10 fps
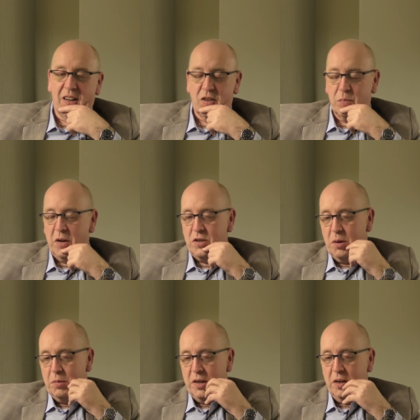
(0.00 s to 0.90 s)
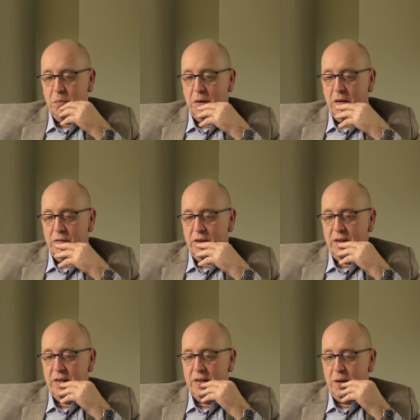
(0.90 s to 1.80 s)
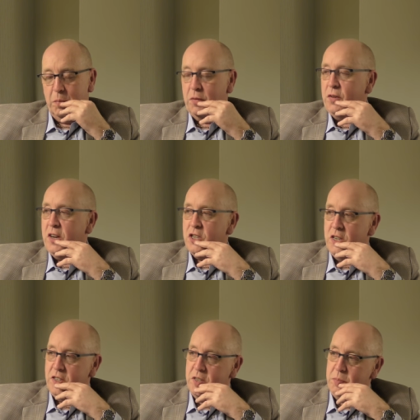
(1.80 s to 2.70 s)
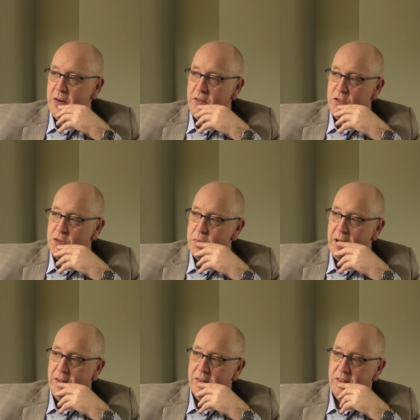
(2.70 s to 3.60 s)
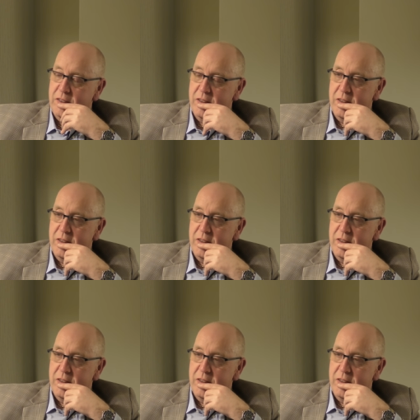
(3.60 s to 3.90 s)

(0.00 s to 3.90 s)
I suppose I'm a little bit of a, a perfectionist in many respects.